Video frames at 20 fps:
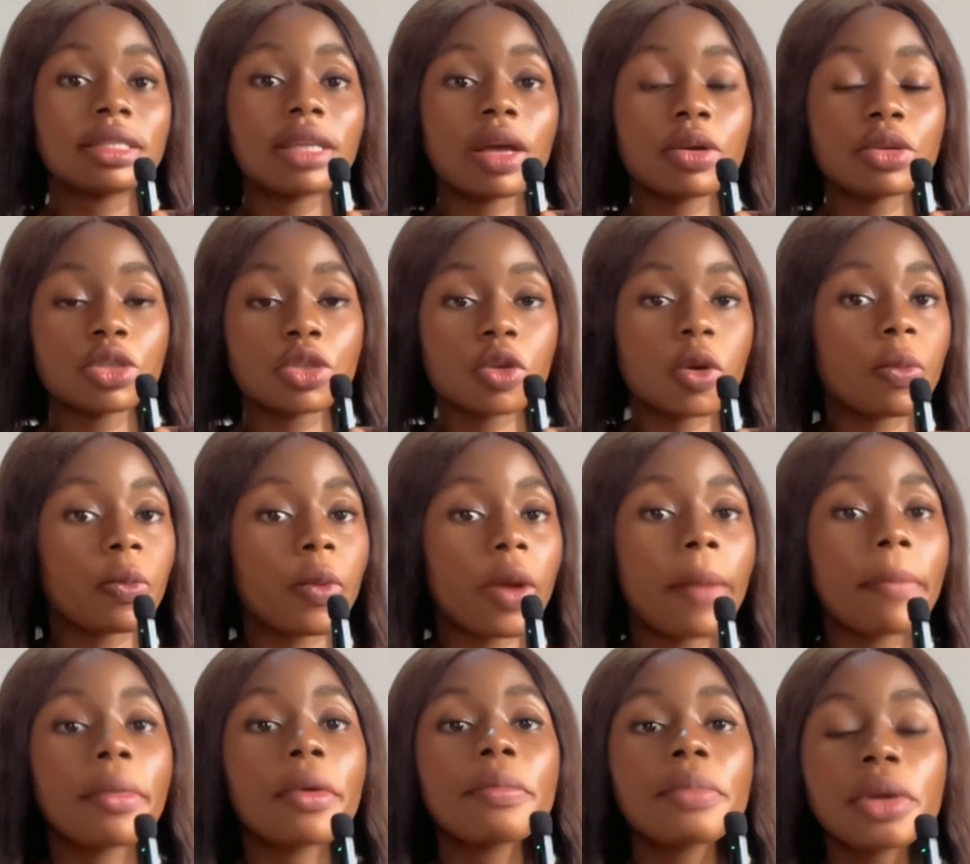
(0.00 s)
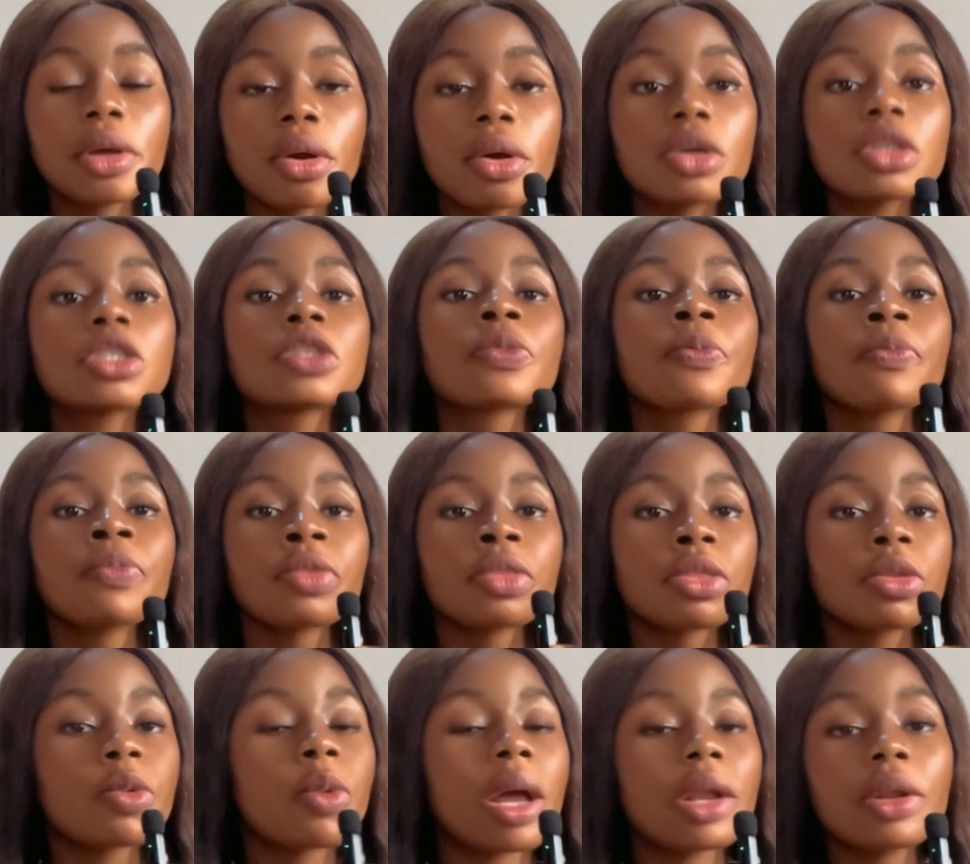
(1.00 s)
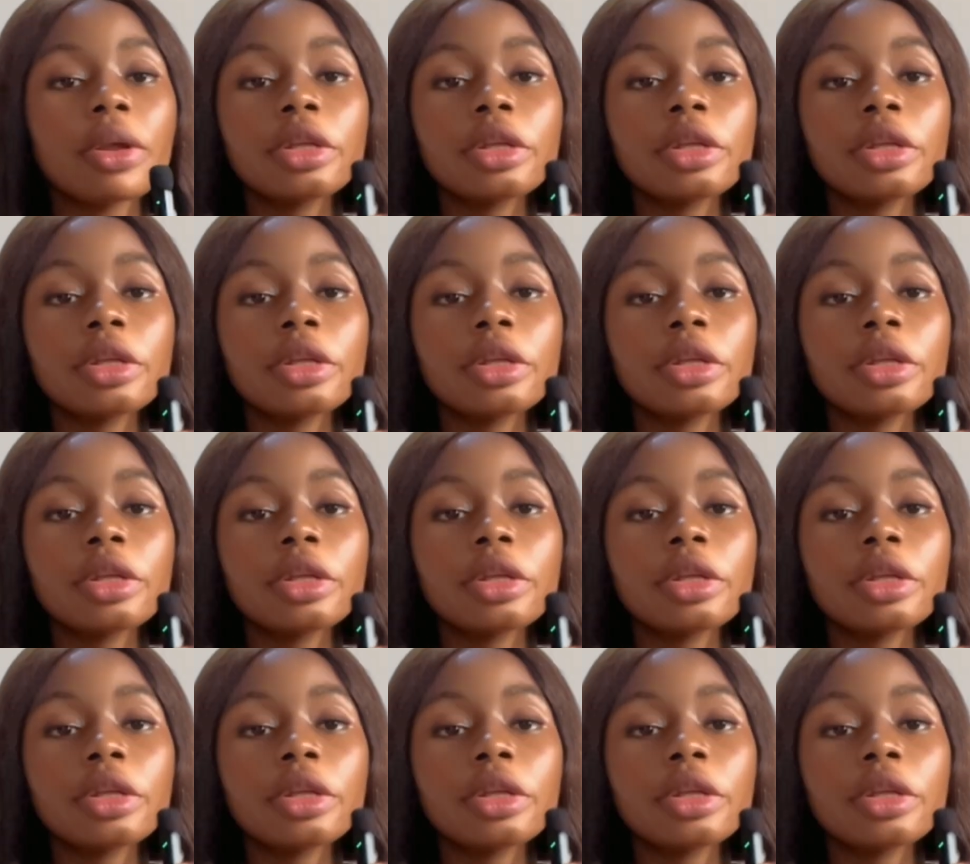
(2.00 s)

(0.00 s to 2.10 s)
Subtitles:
it down somewhere. But because you are